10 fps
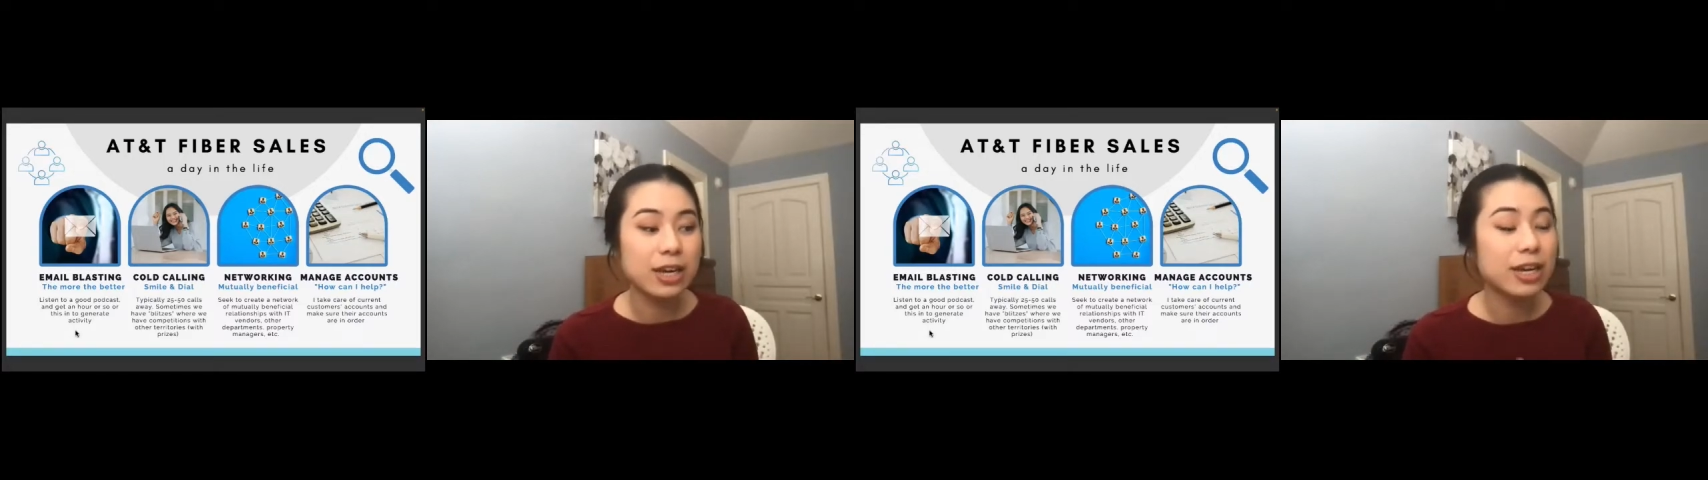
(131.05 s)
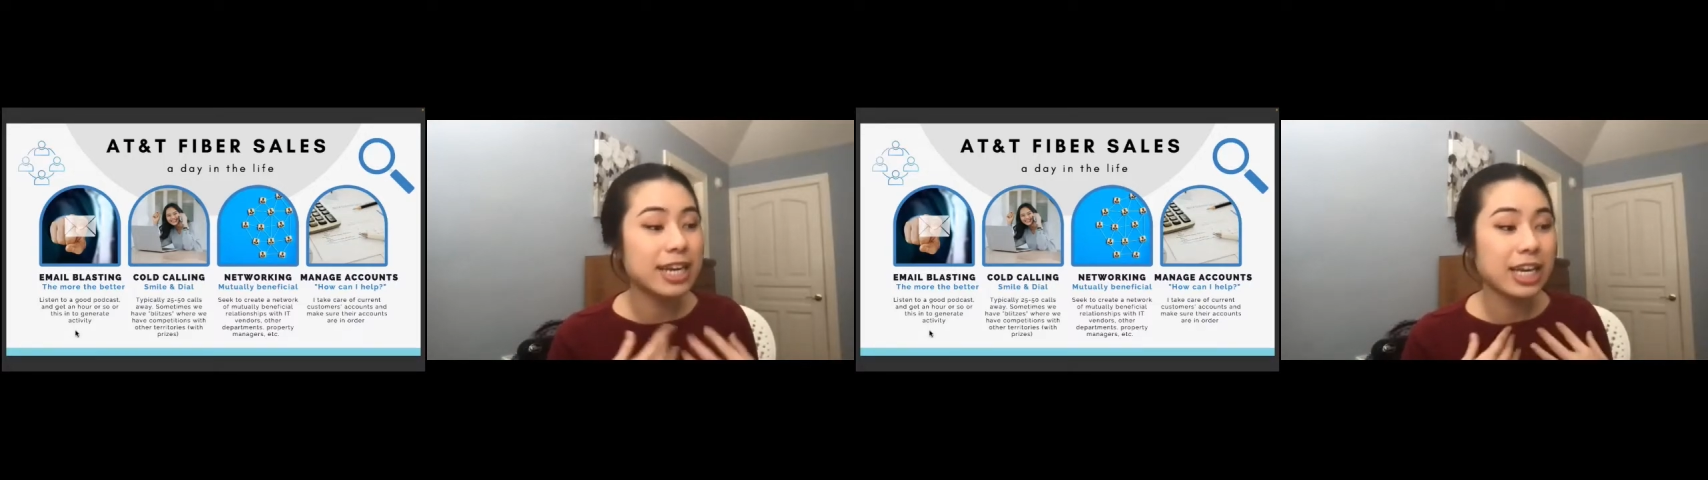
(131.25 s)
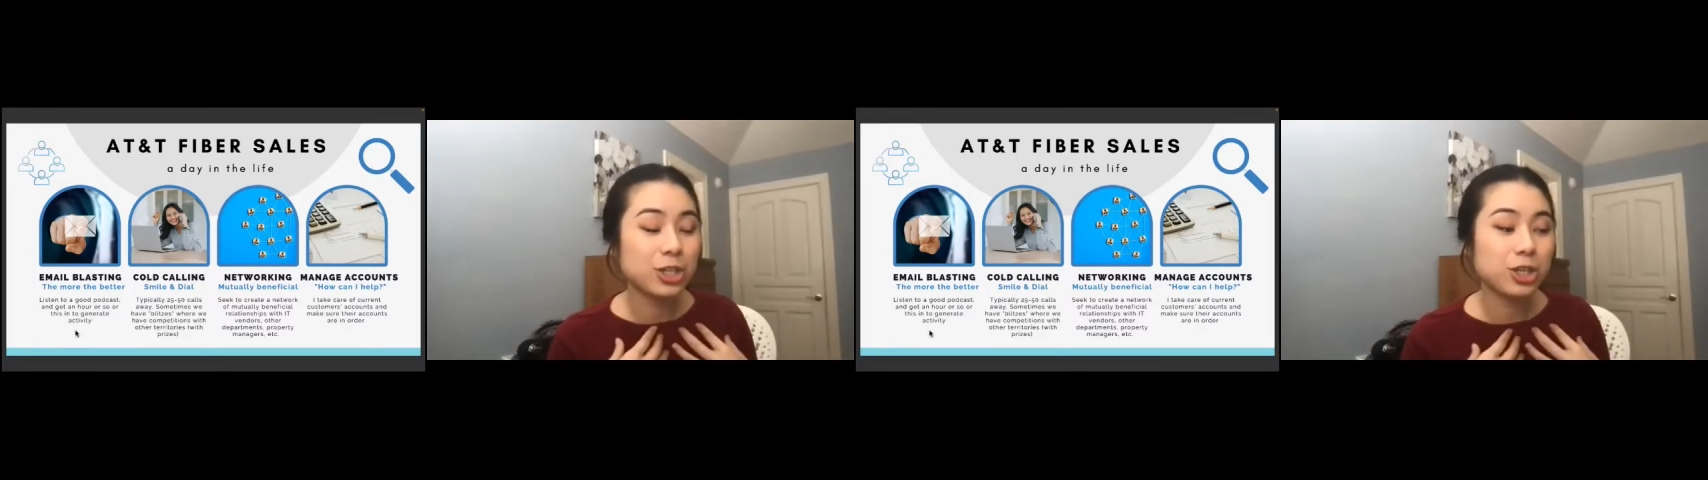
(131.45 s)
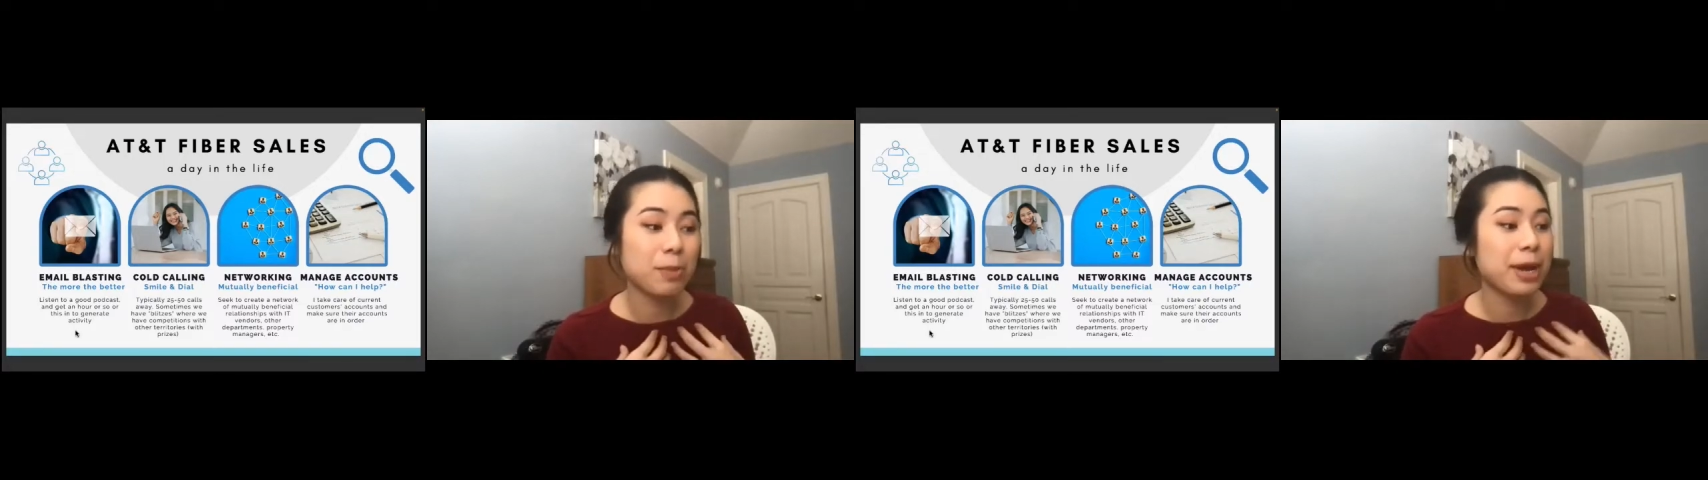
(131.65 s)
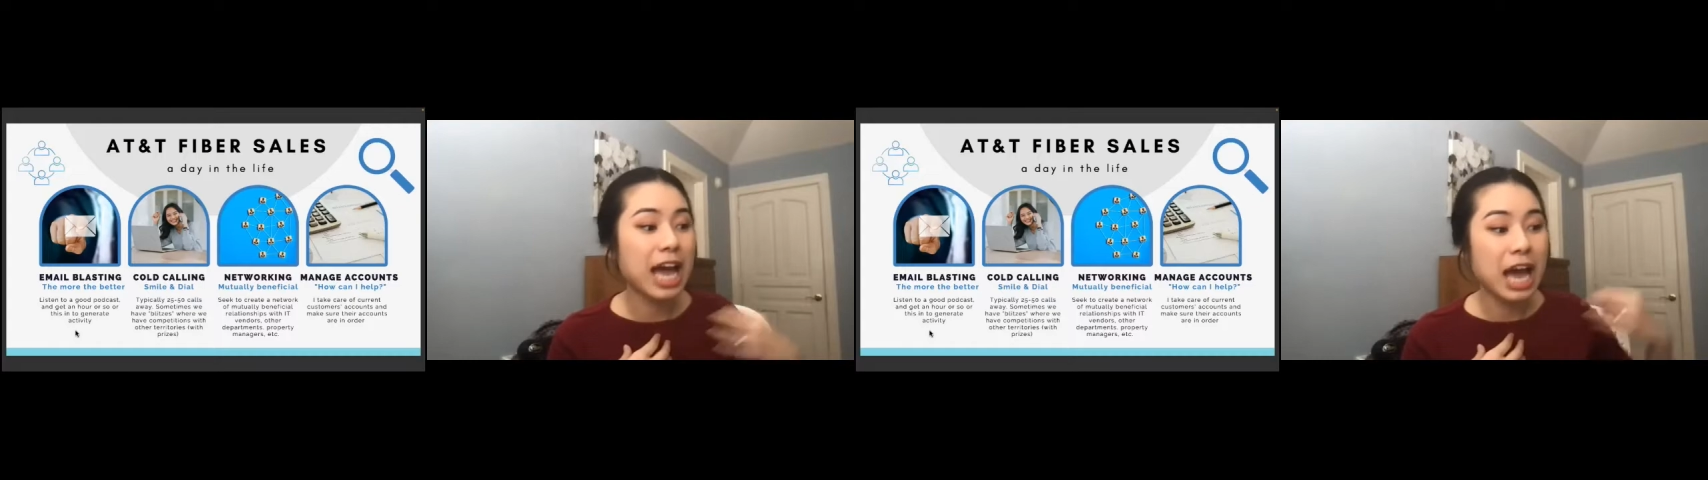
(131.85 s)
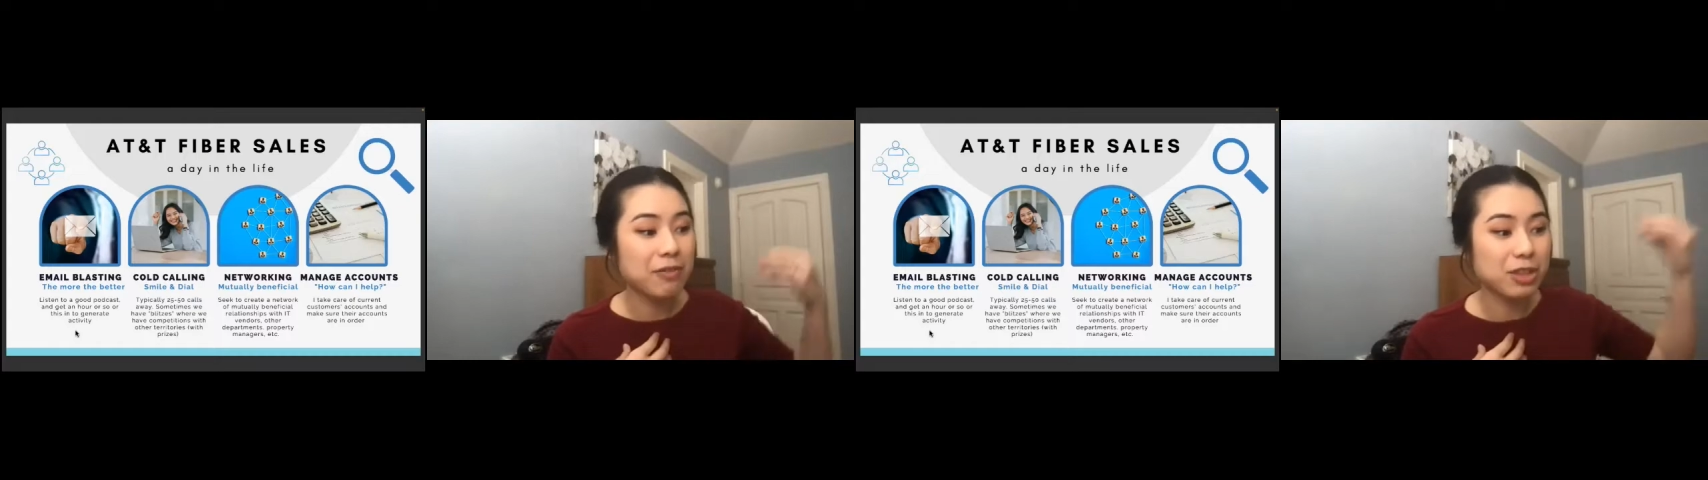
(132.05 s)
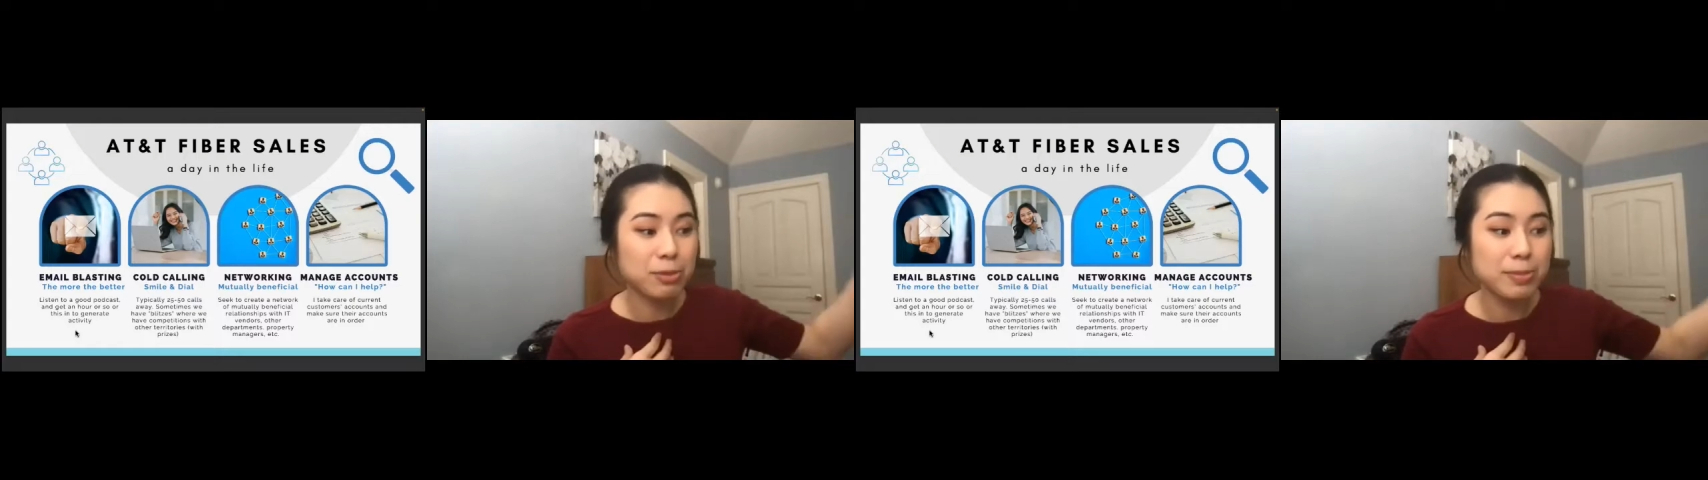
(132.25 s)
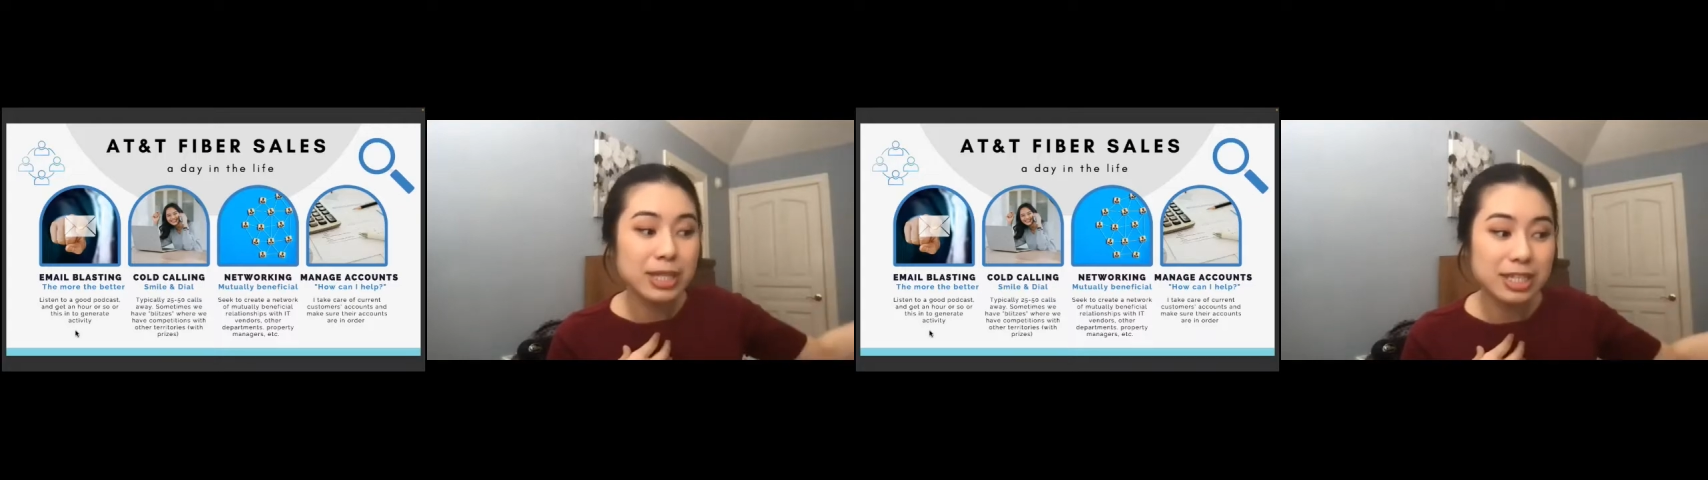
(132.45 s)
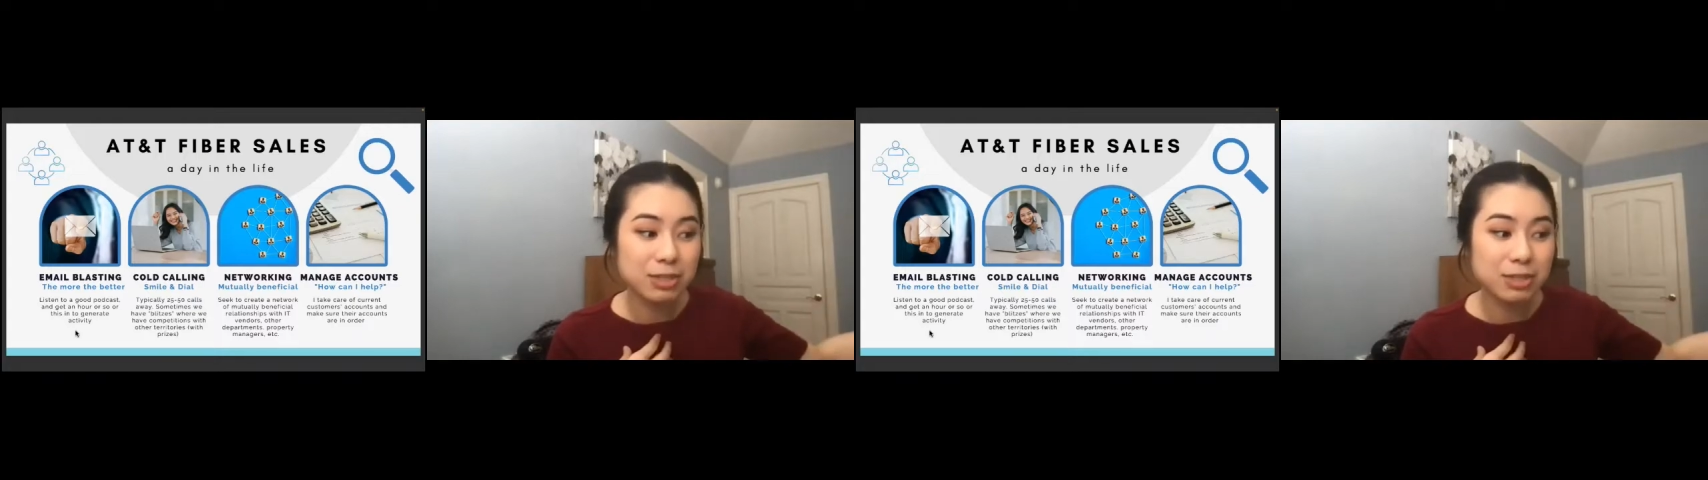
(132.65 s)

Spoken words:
a connection I might have in the mobility